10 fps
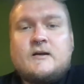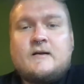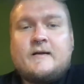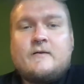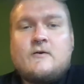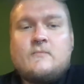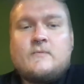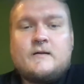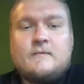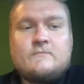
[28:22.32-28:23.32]
sharing and
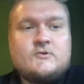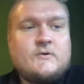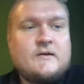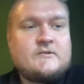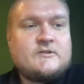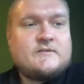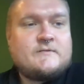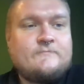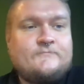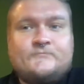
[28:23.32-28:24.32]
open it up to
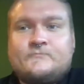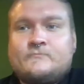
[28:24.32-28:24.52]
questions.